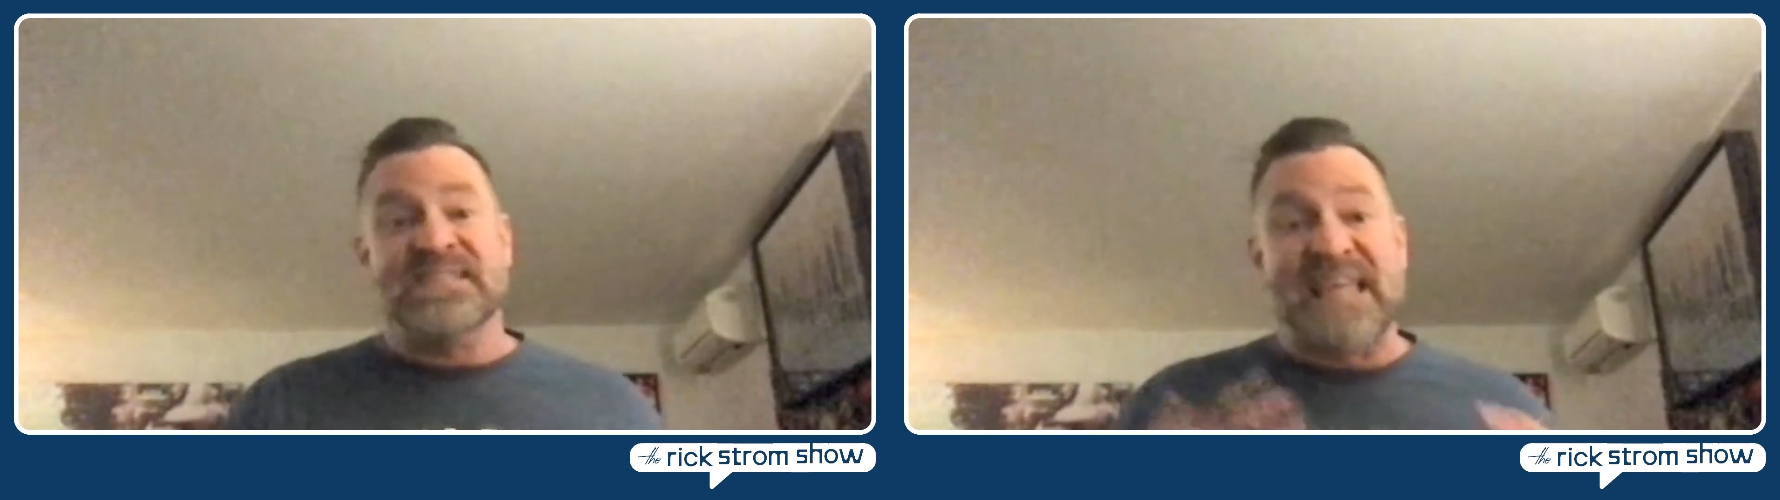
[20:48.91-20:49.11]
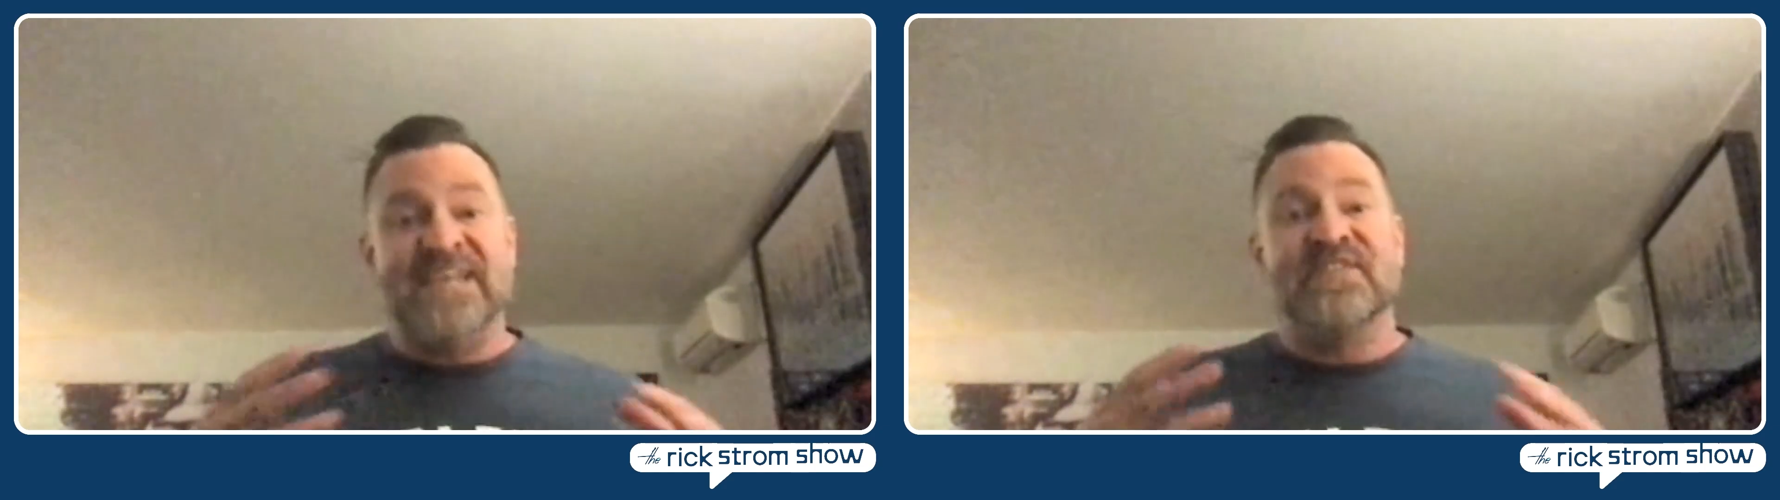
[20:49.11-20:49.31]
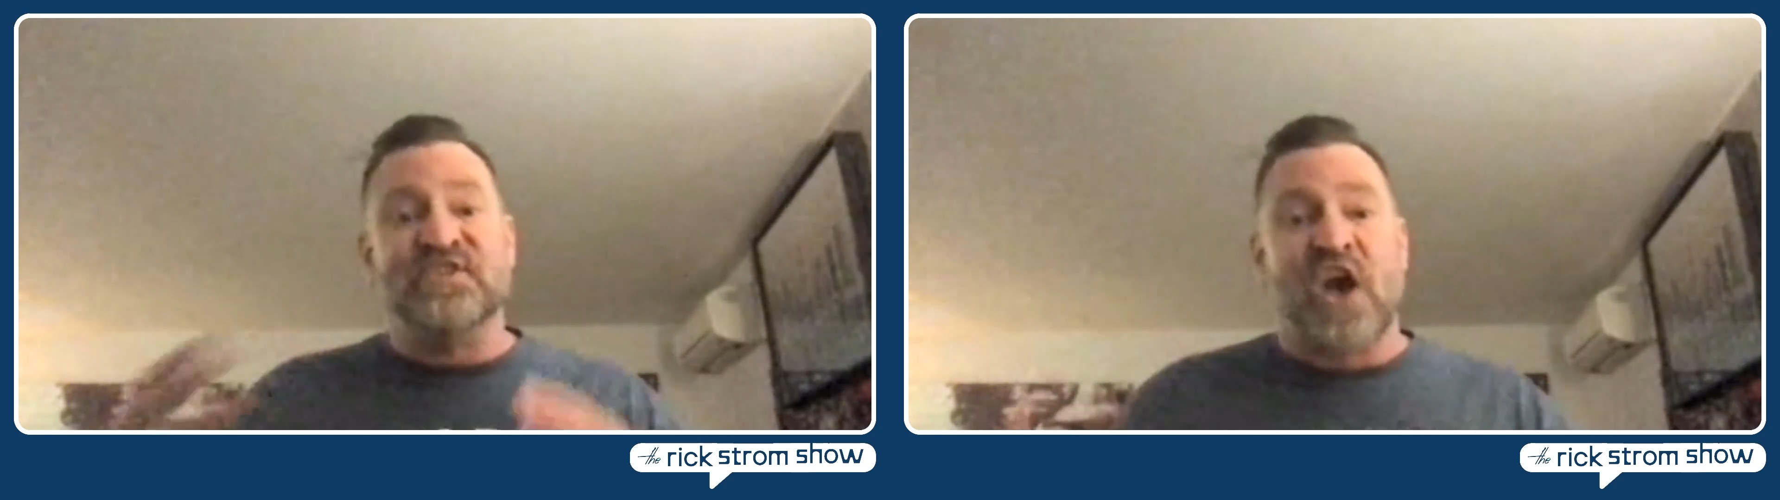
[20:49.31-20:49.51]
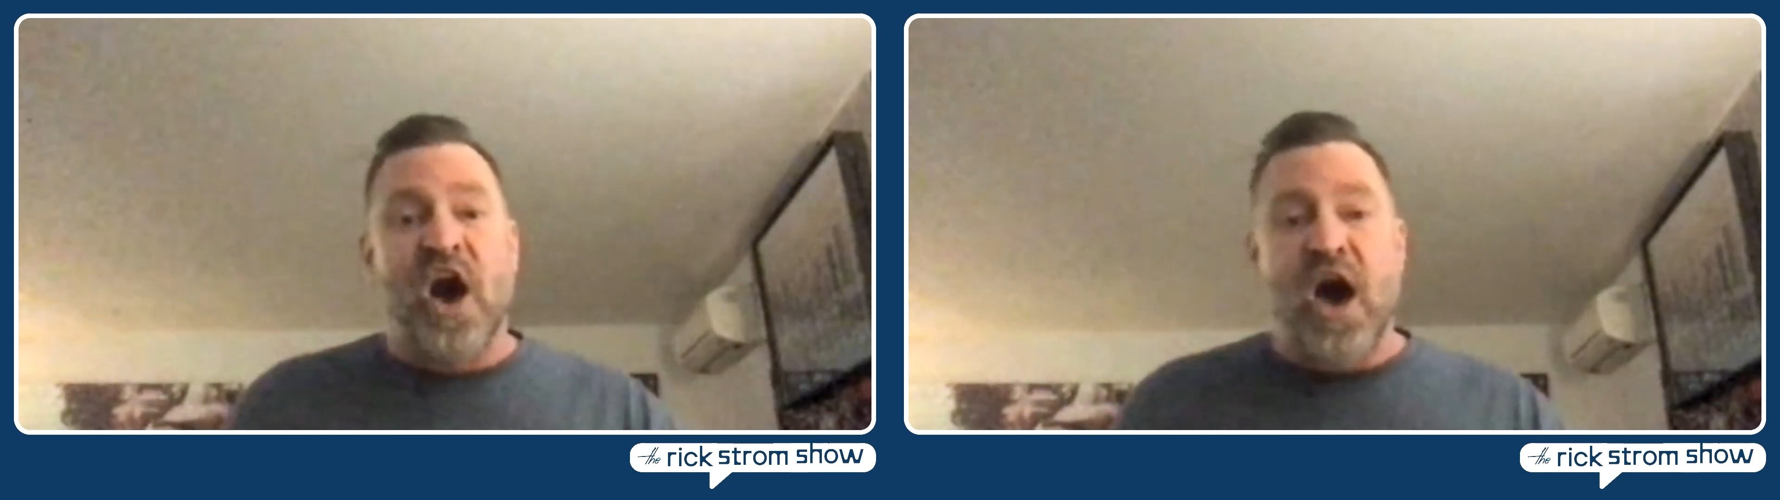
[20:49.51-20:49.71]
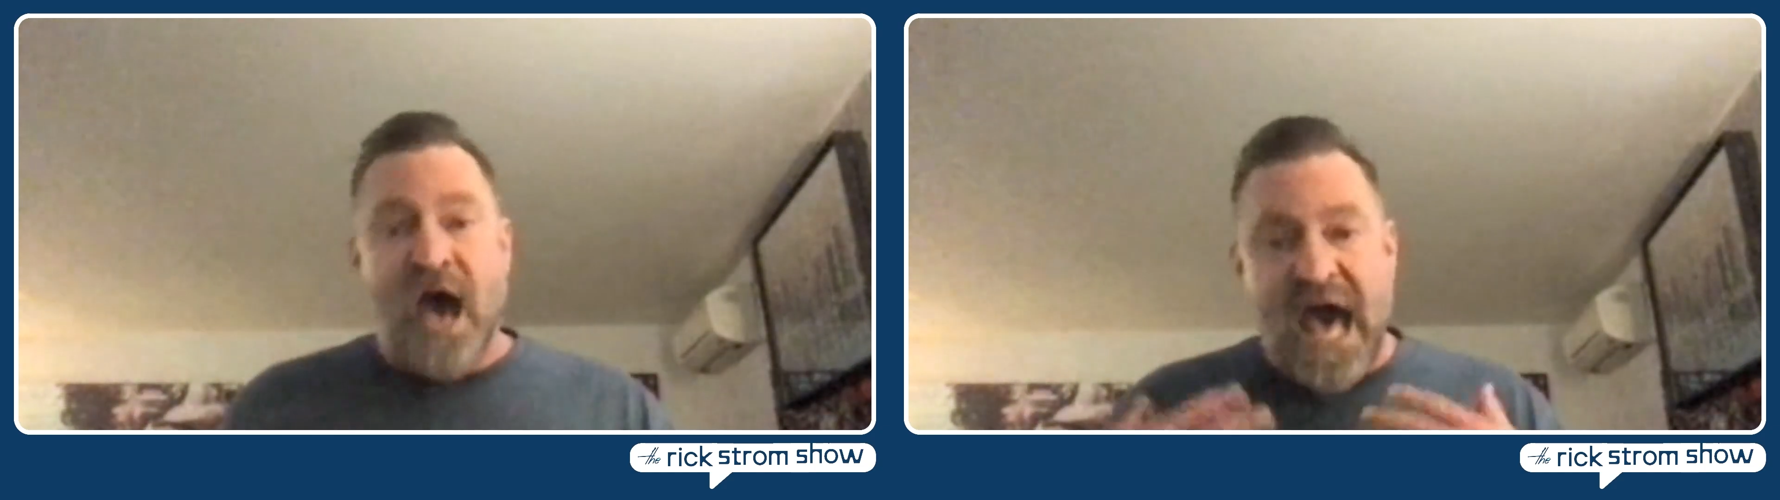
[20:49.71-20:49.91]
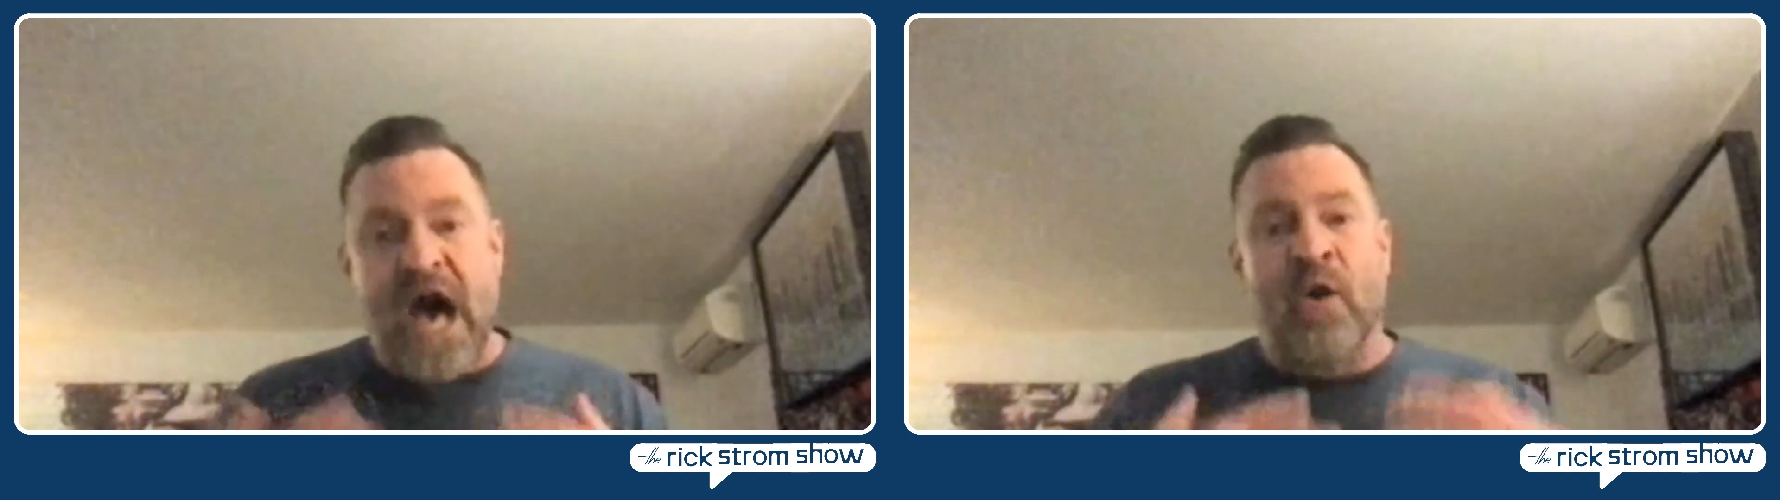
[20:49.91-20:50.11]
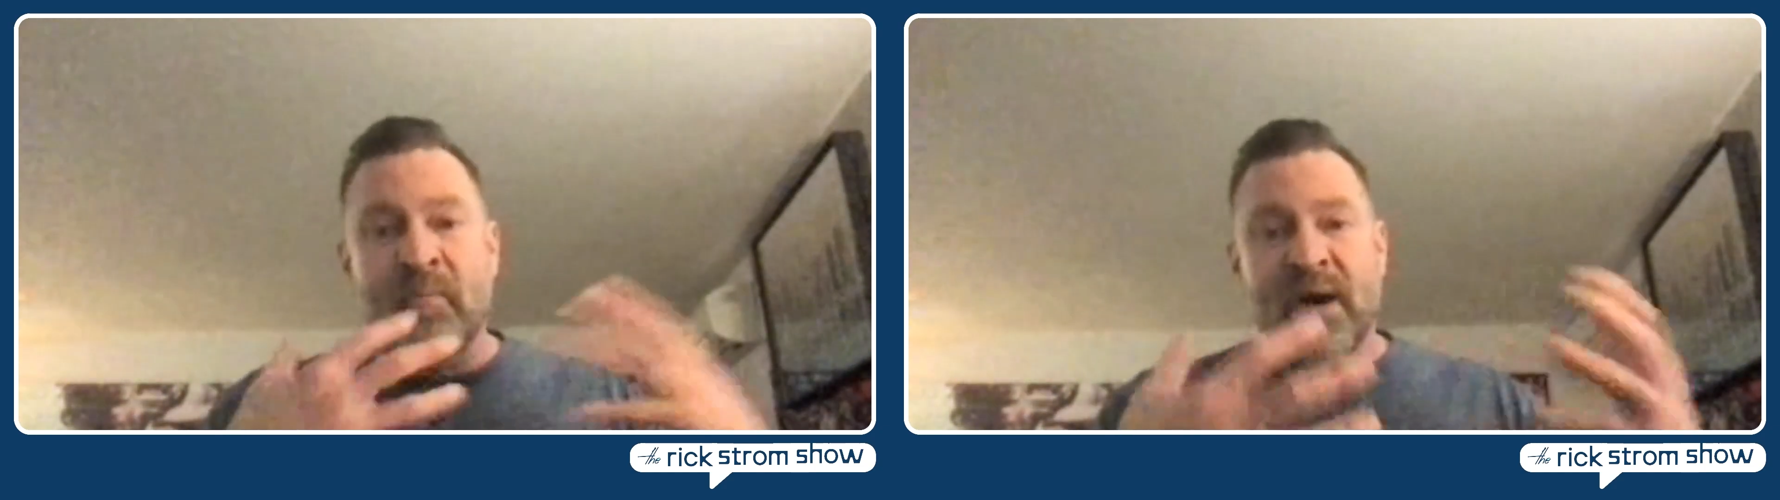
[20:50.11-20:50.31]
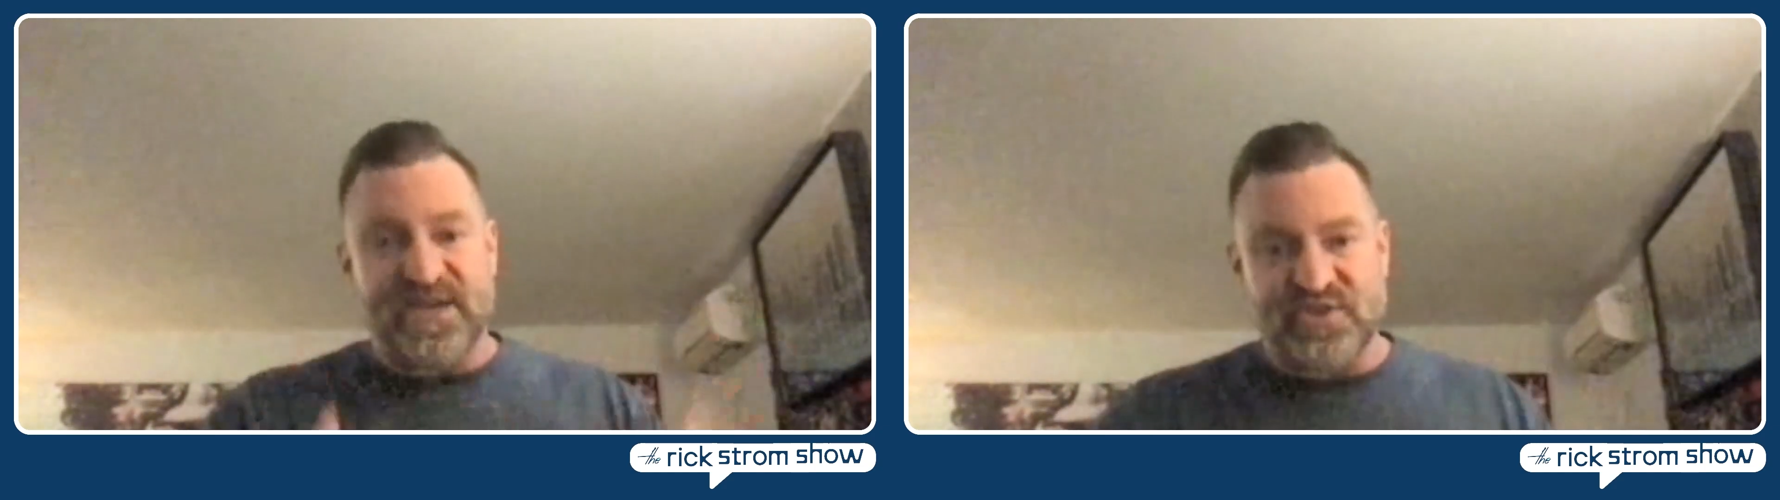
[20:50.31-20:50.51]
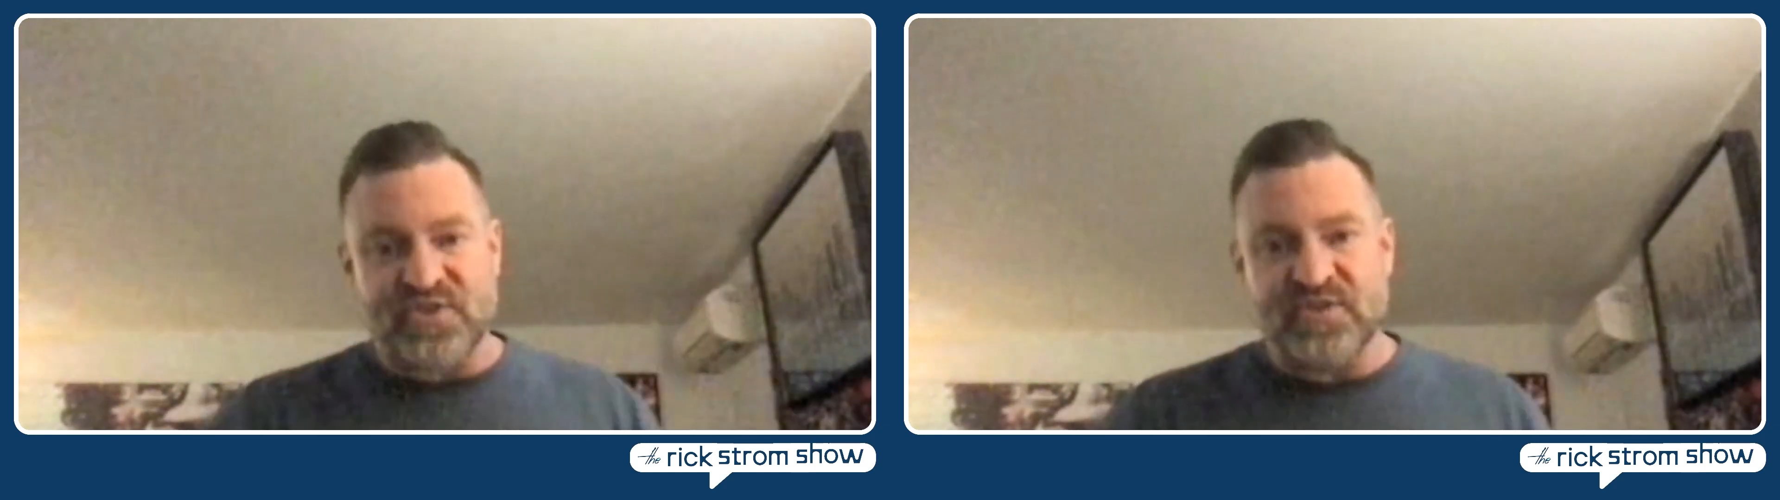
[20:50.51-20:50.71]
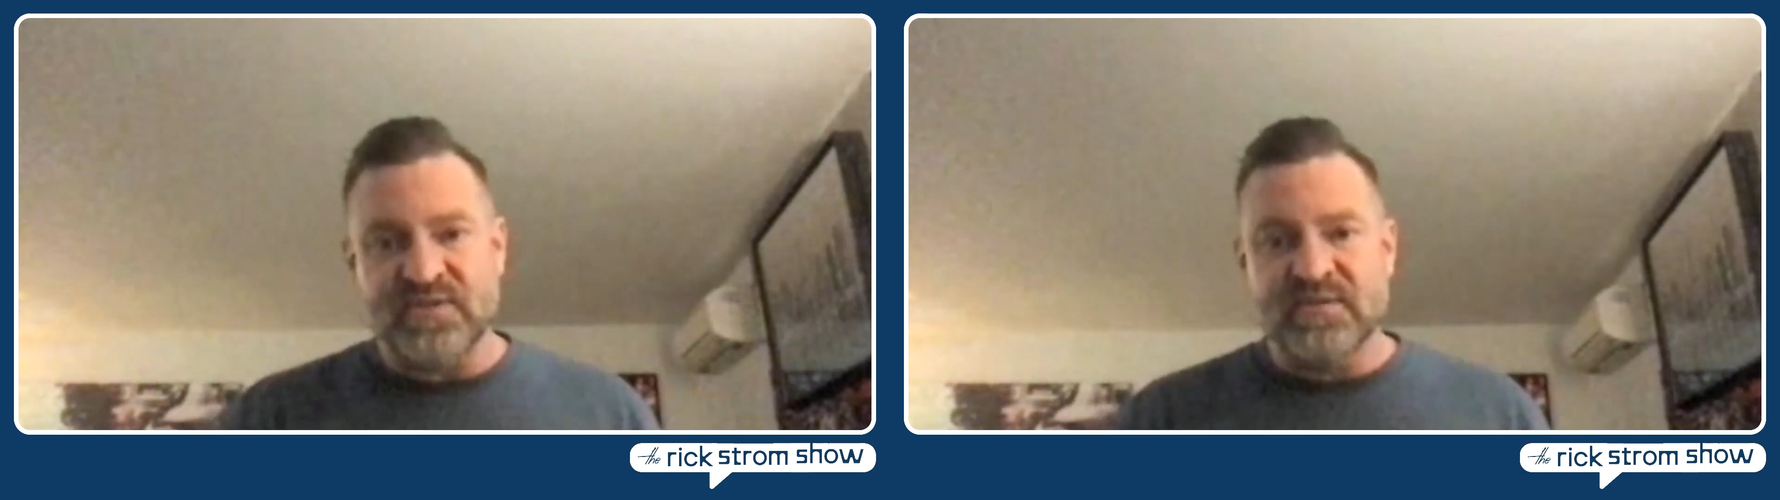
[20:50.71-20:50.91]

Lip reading: they saw how much